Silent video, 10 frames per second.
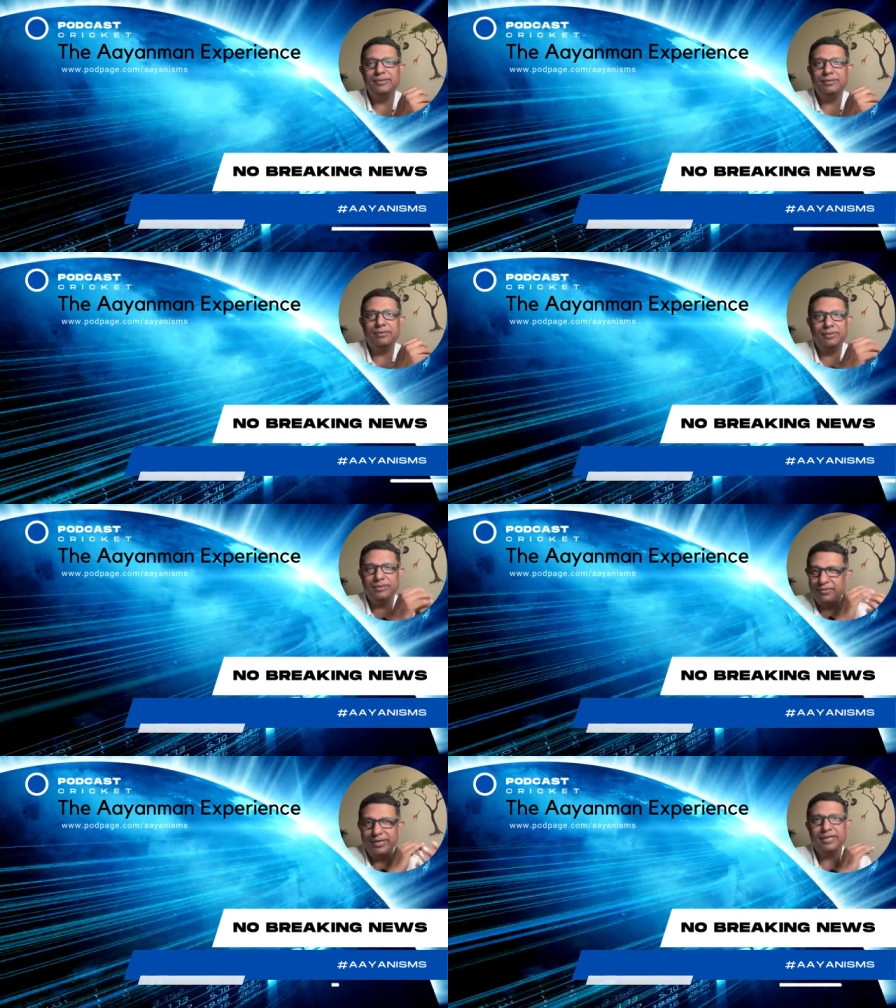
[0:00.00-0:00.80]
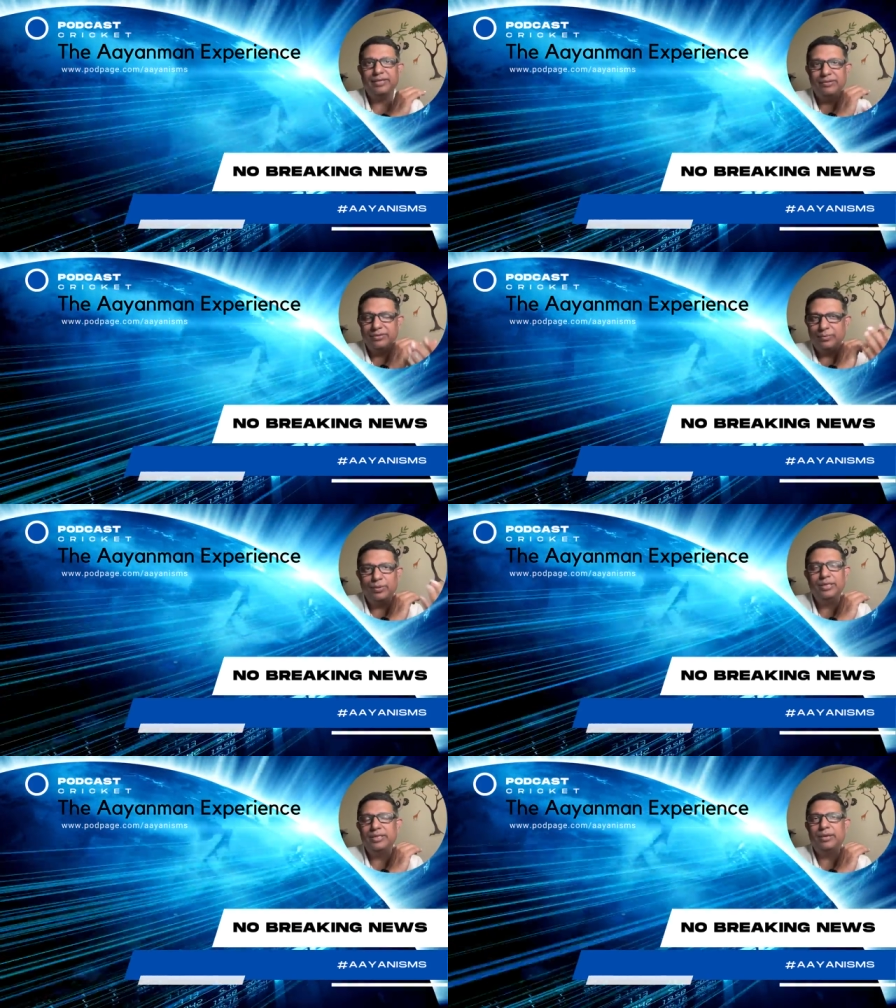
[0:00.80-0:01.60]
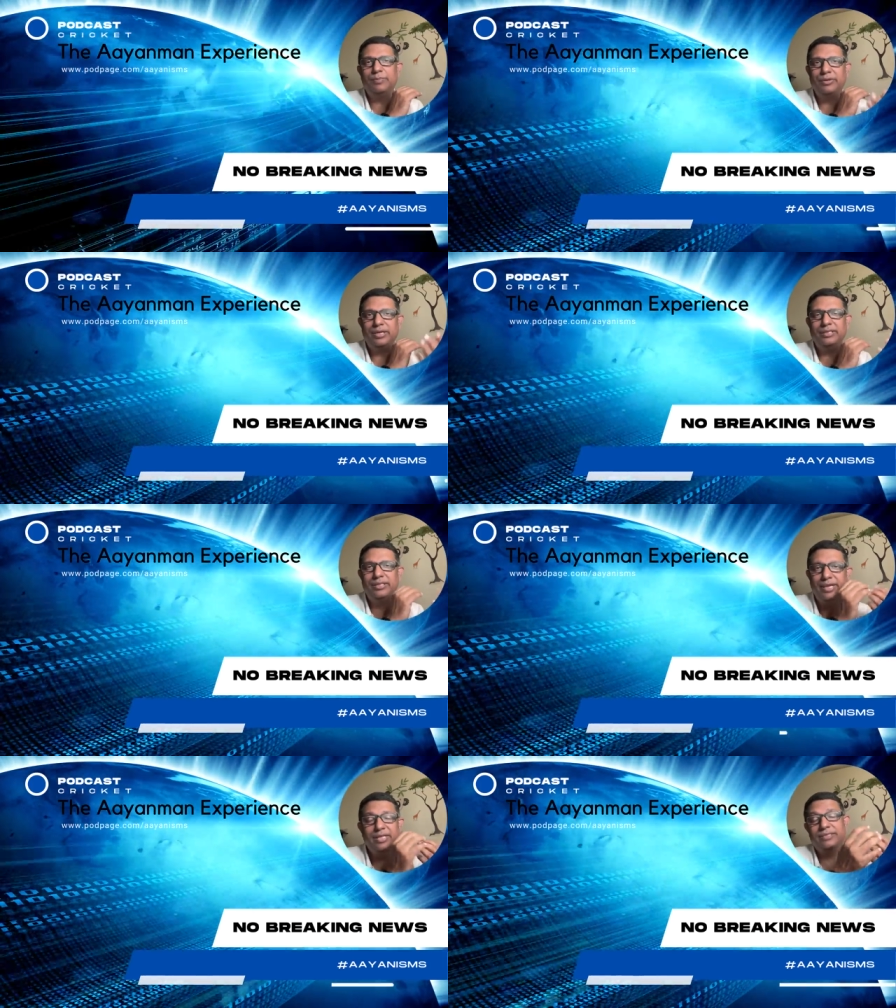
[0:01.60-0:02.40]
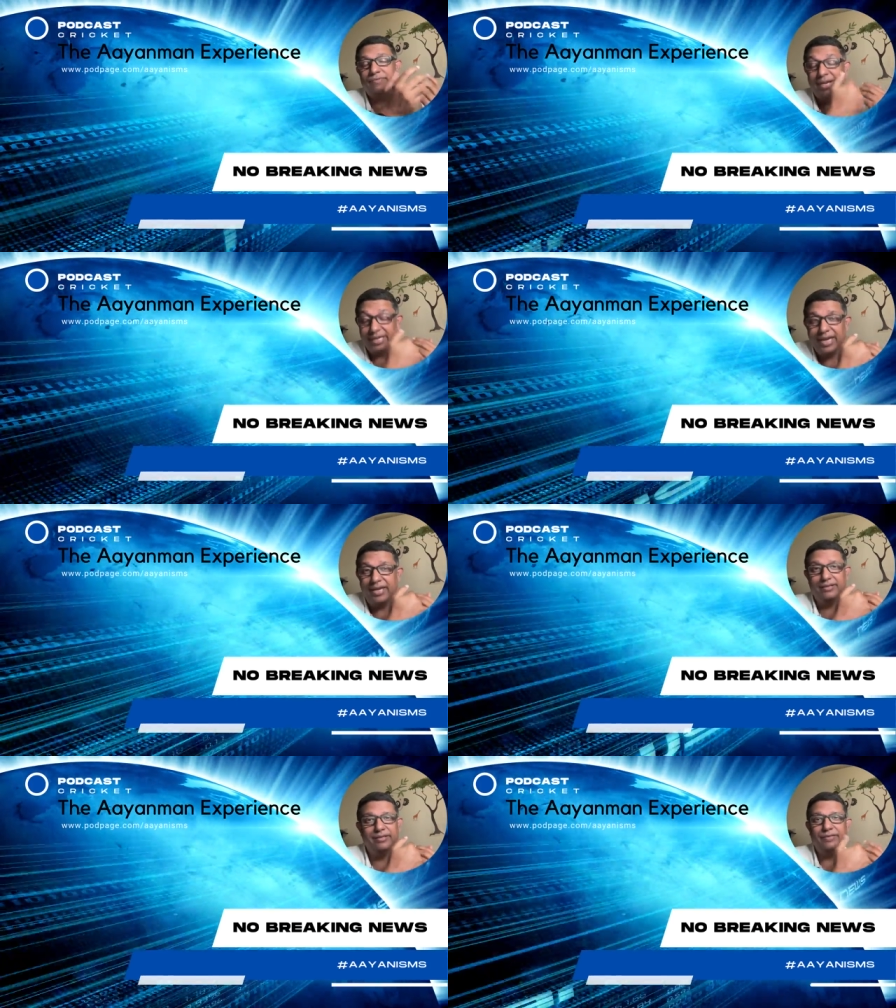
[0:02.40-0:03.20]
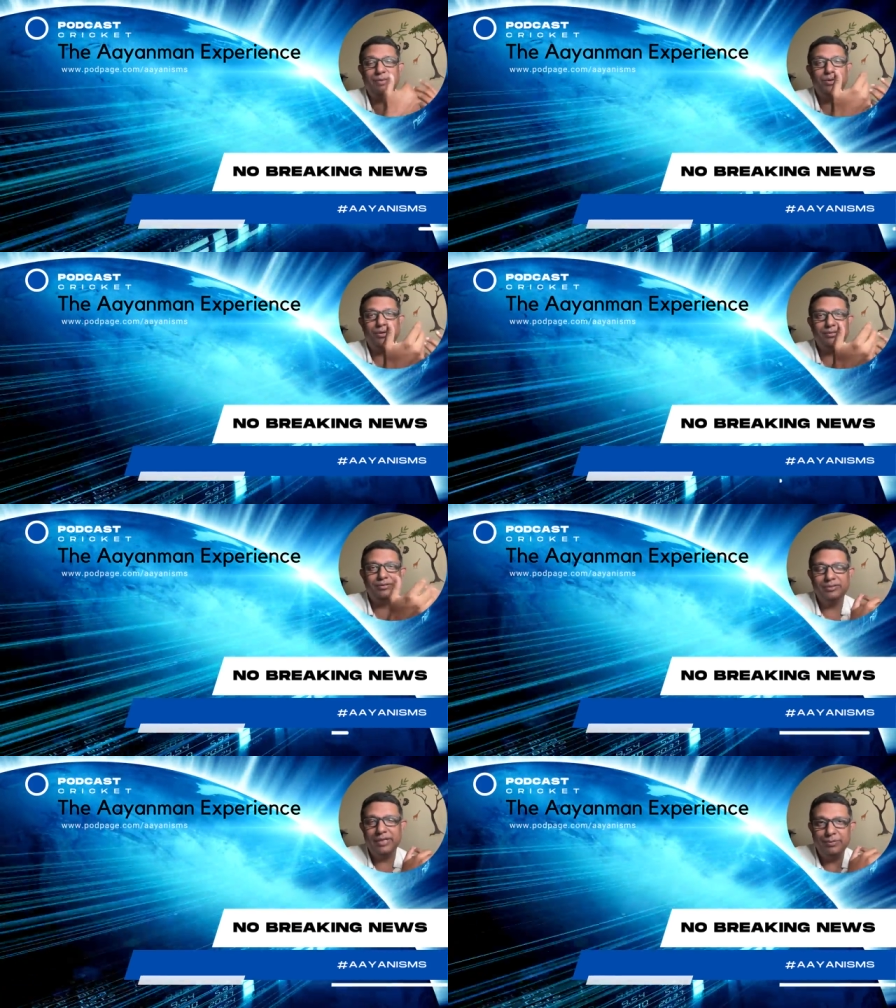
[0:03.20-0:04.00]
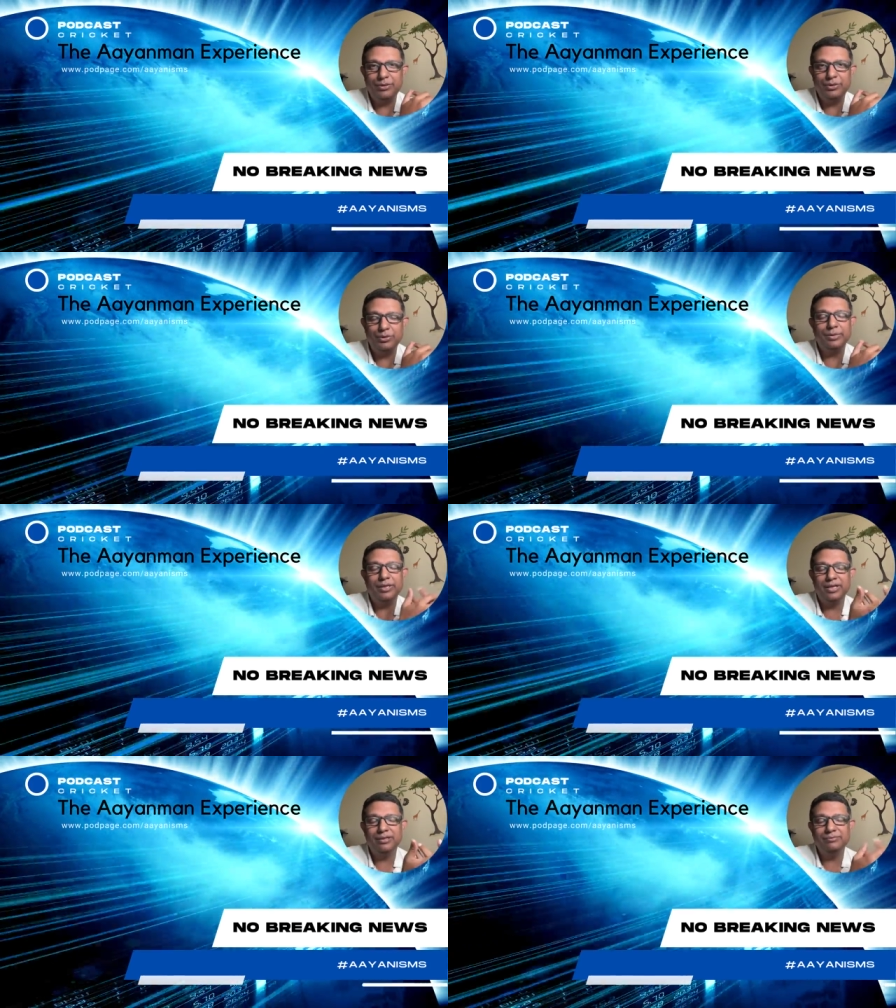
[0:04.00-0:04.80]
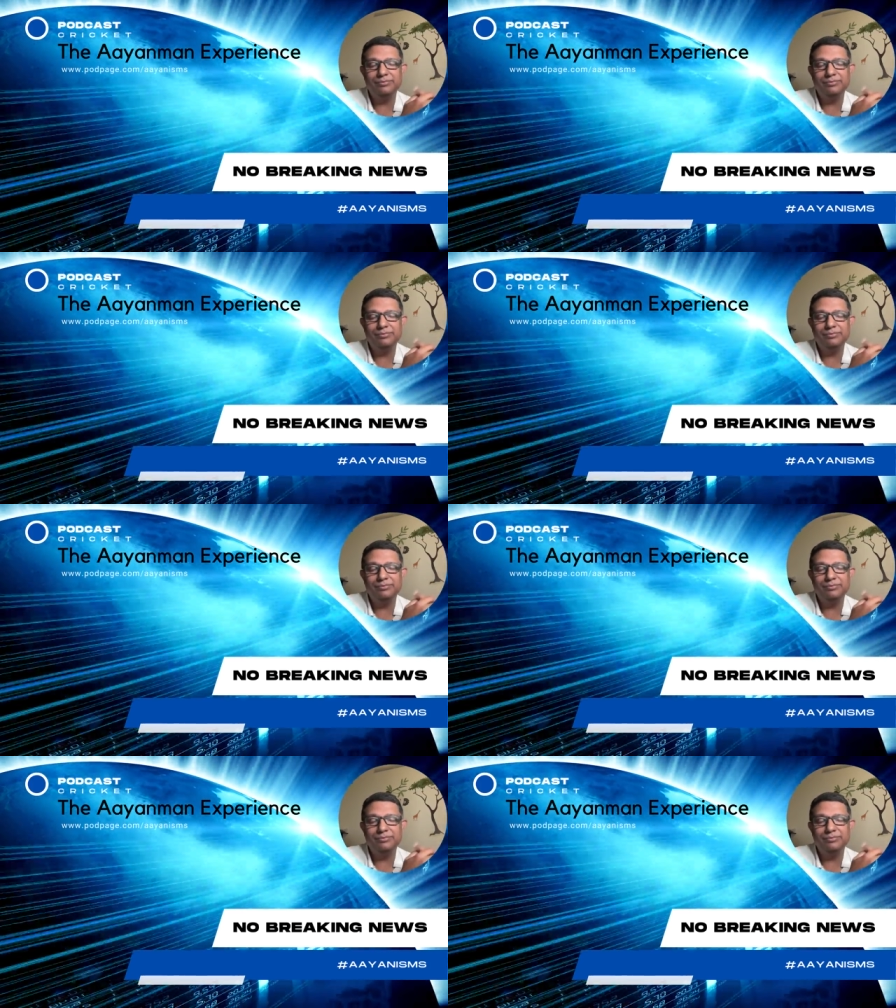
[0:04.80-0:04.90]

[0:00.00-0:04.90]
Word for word: on cricket, on the World Cup, or anything else. If I can, if I'm not able to do it, I'll